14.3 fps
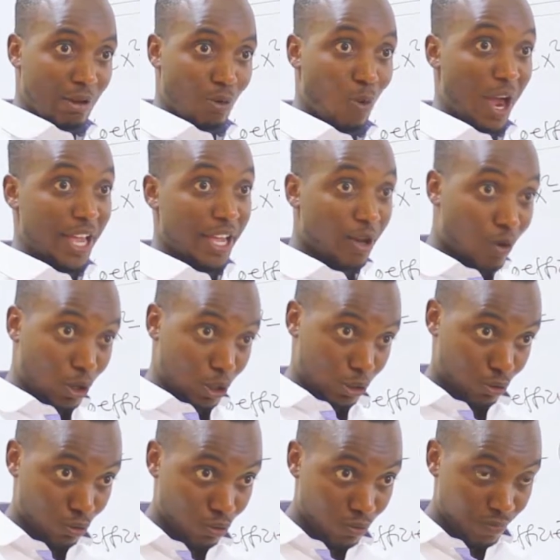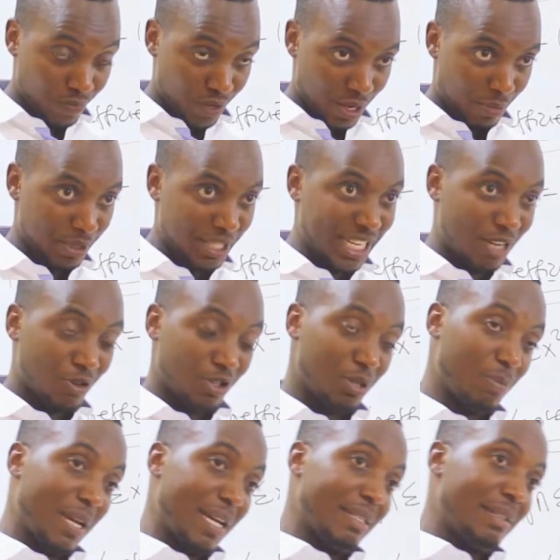y equals to beta naught
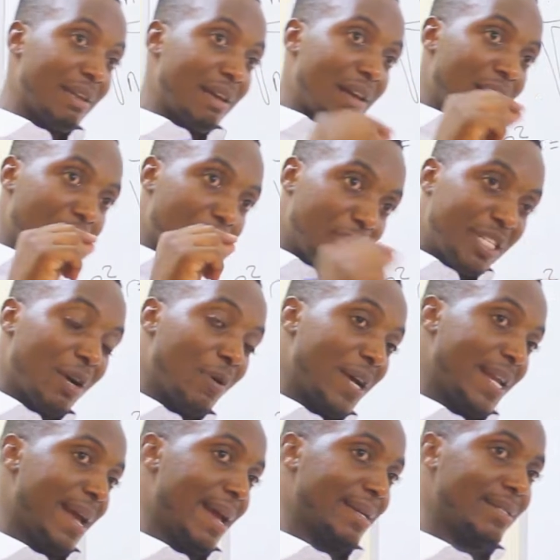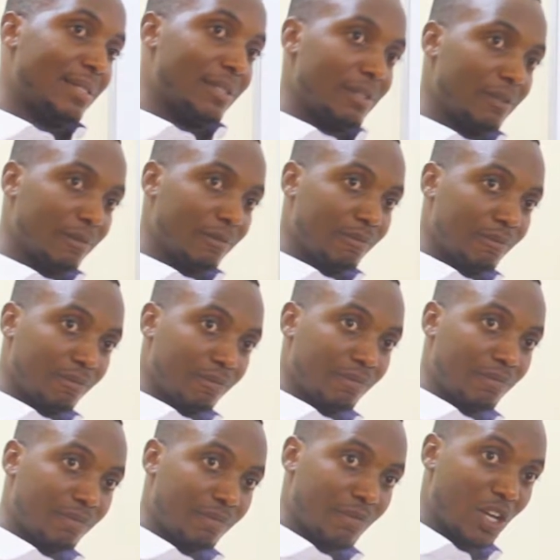plus beta 1x.
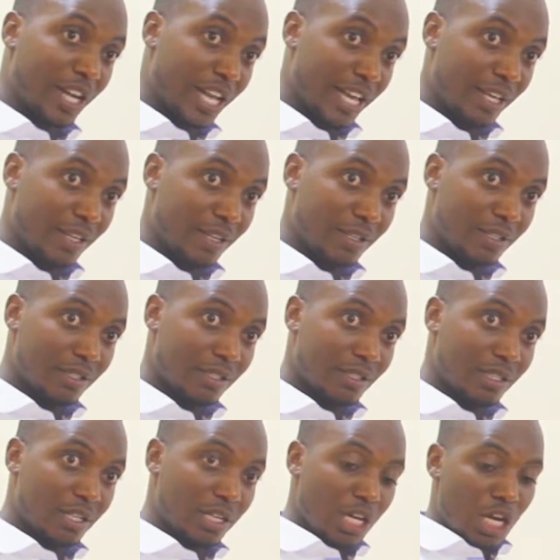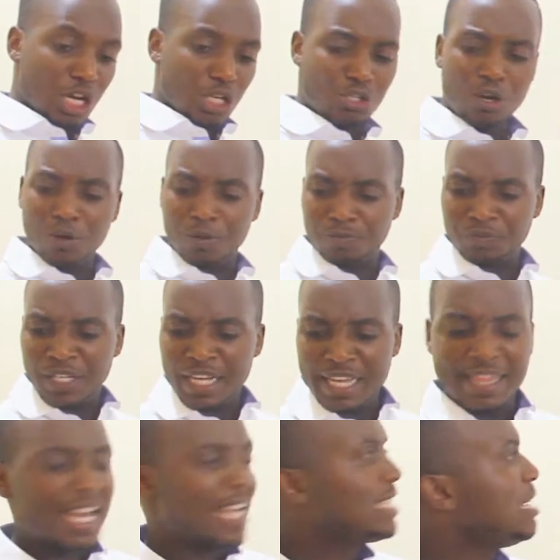Okay? So
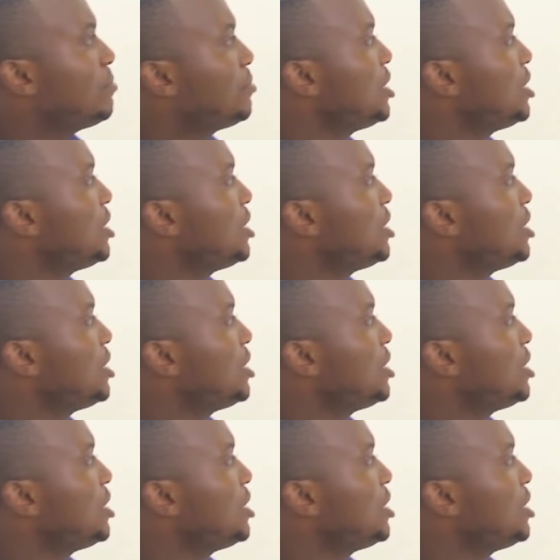there are some